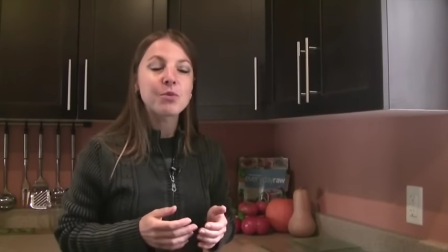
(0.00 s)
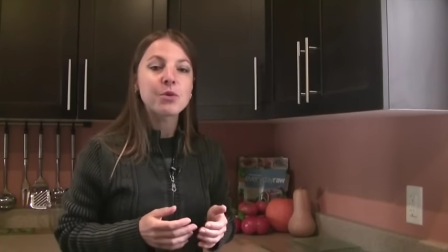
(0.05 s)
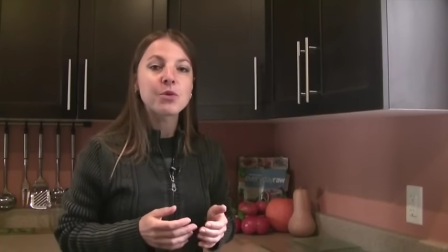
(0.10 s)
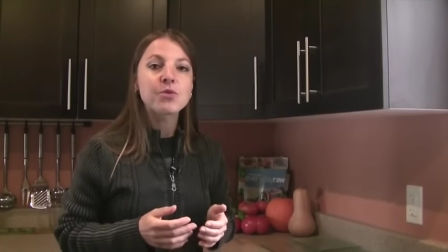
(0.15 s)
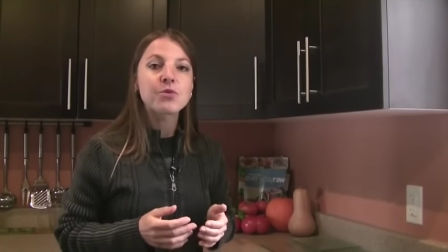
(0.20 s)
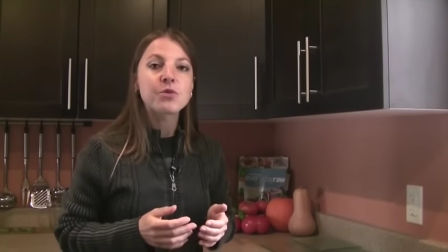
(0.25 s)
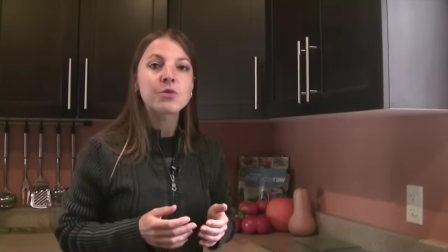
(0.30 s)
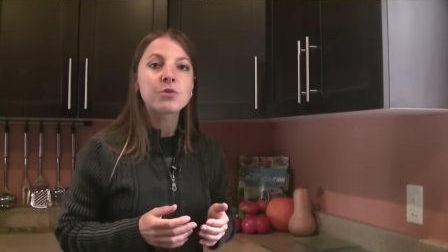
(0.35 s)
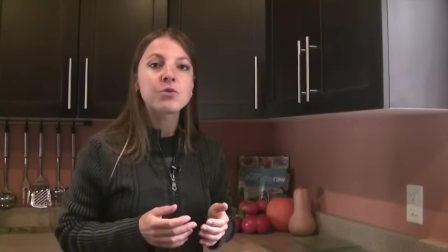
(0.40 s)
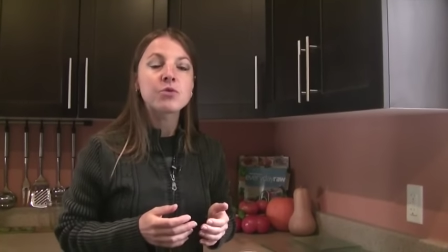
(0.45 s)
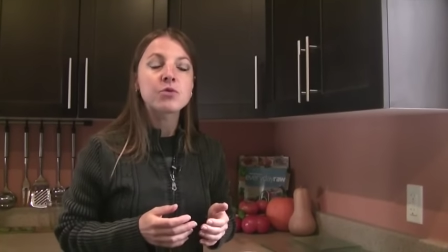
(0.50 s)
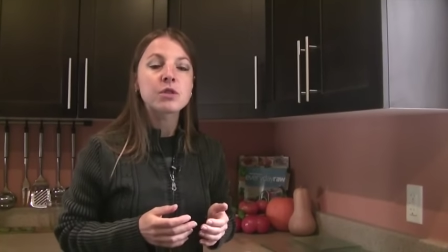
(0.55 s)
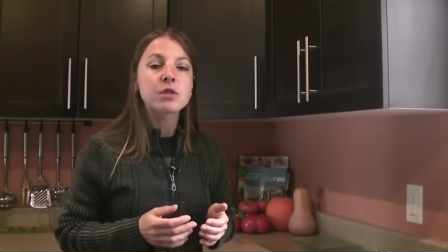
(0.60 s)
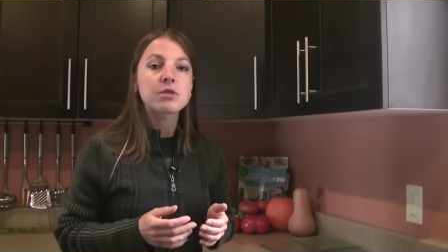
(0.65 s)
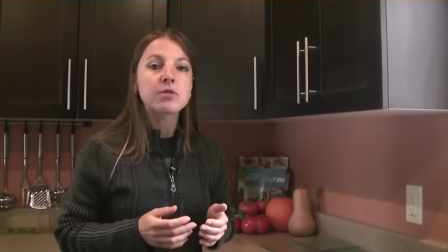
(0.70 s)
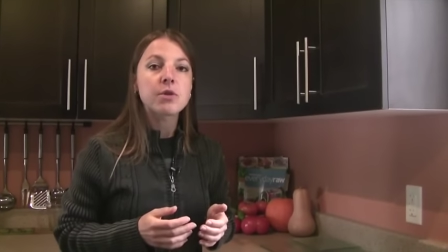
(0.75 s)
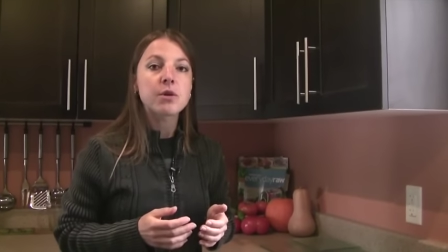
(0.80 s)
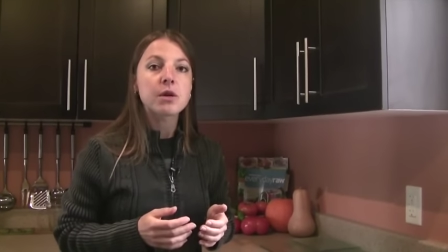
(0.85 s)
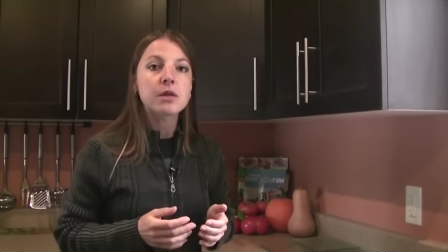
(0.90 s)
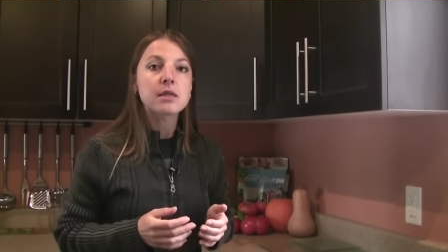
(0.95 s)
beautiful
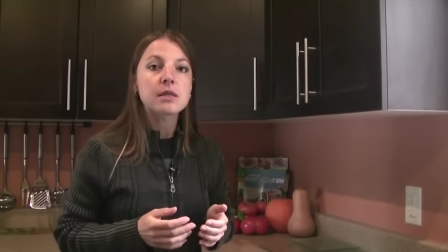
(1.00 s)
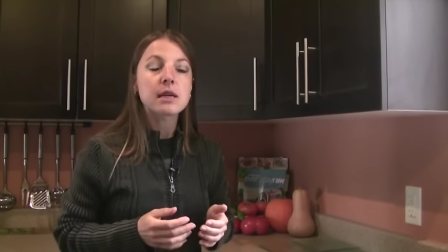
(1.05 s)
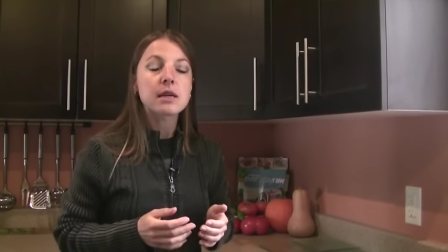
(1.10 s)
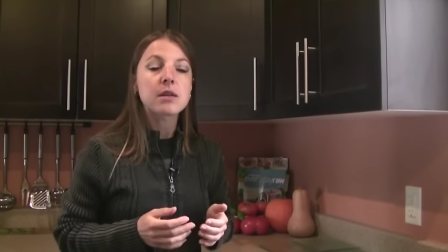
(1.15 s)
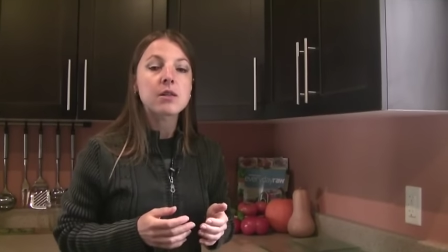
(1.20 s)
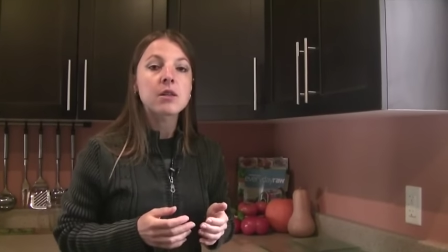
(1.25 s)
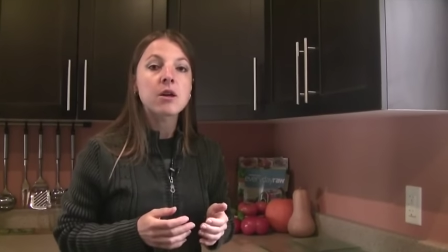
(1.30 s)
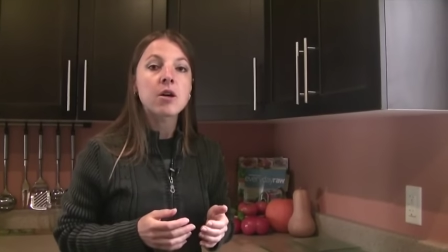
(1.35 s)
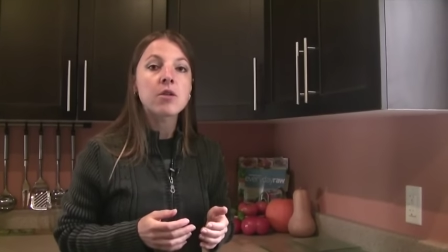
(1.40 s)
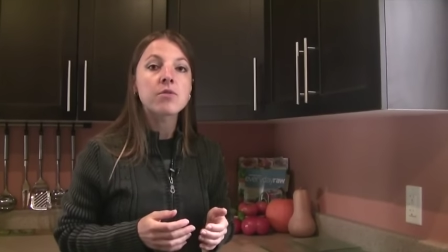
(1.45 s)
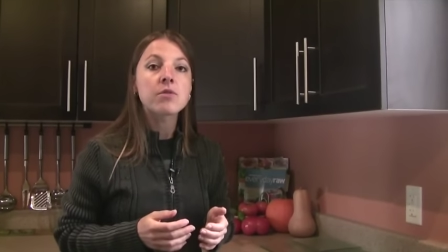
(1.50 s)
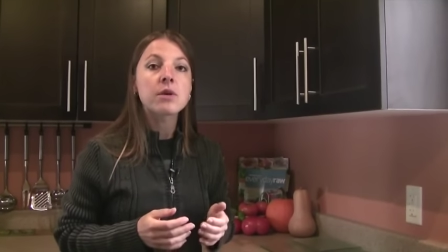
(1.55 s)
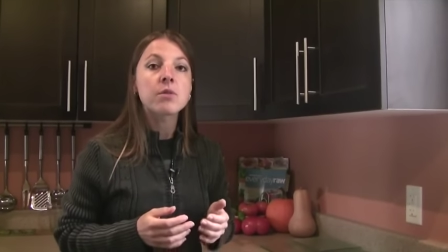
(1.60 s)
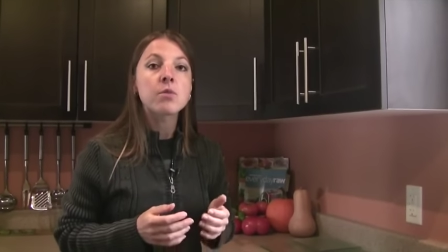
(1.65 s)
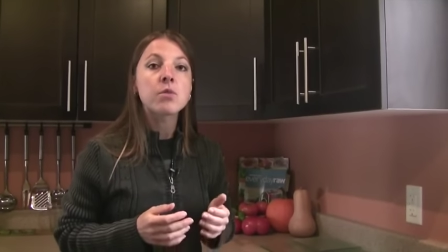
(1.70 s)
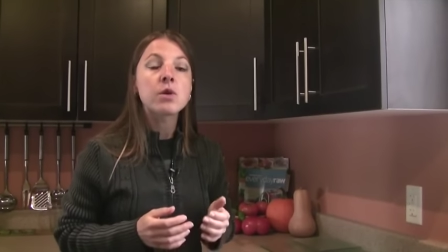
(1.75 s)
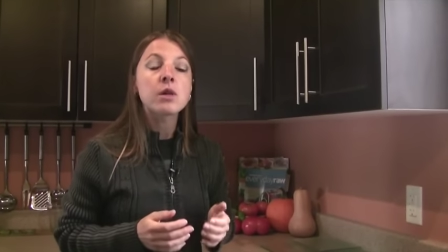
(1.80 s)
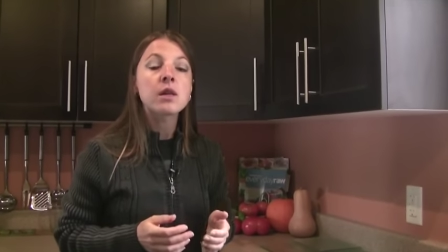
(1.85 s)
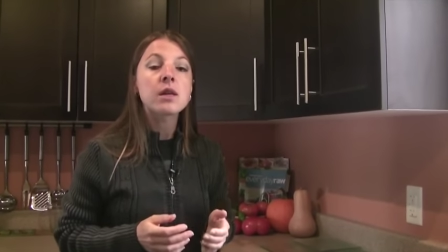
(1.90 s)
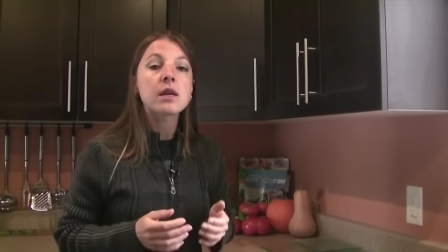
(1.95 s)
nutrients for us, that a lot of
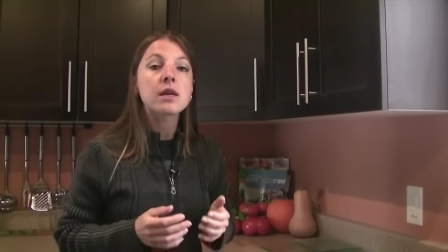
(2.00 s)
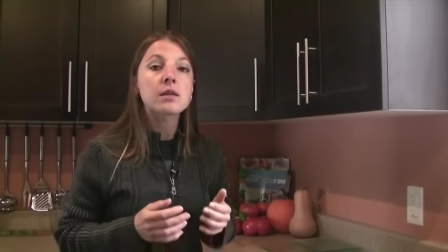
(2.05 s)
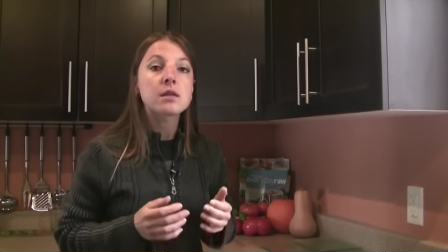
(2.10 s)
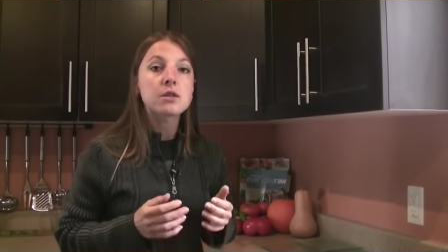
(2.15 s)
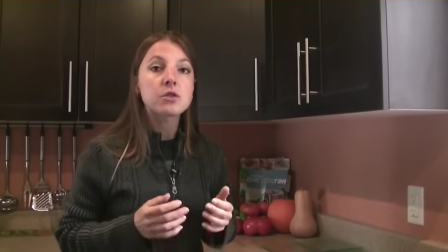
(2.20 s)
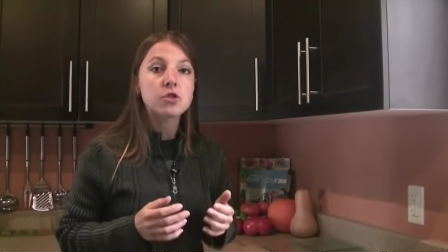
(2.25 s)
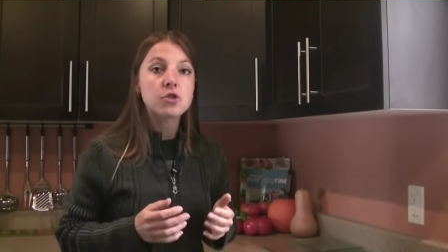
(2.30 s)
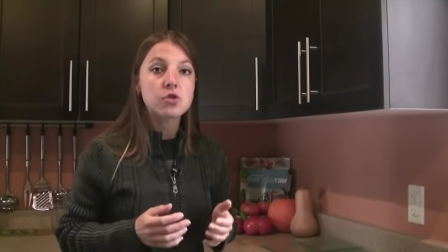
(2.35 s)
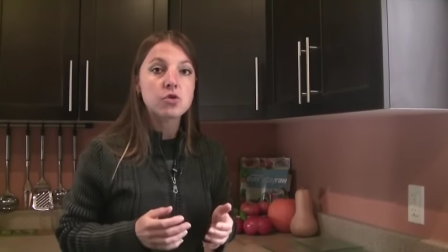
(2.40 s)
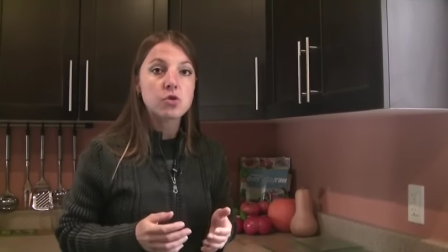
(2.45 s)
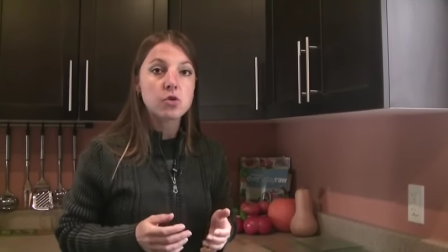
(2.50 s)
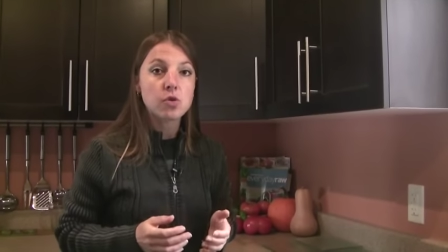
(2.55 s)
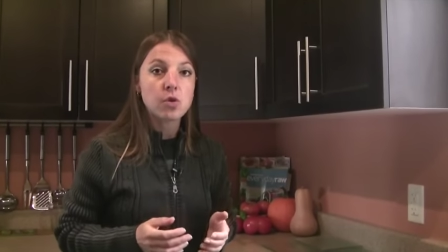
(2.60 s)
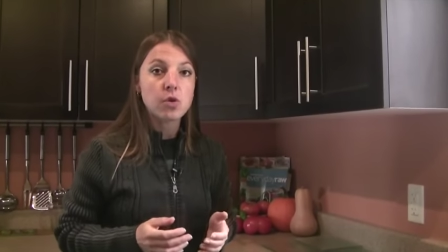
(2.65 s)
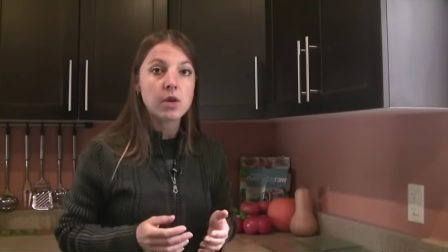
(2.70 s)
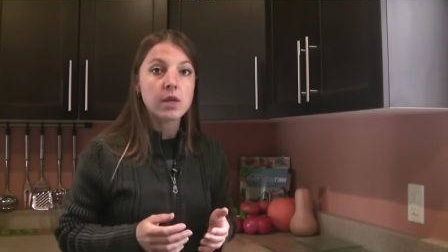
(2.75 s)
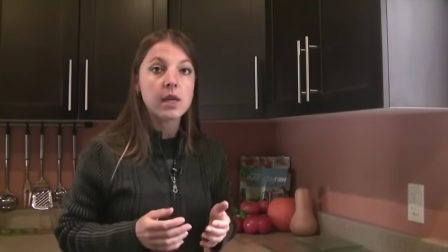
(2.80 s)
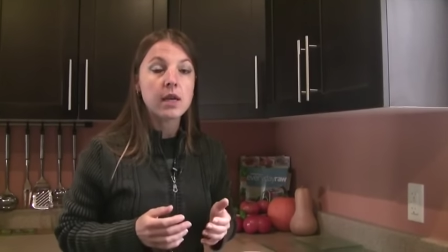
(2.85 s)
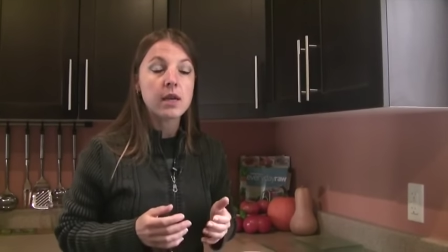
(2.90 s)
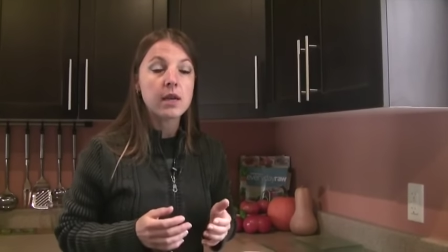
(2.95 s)
them will get
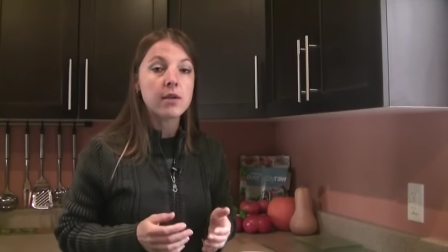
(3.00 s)
destroyed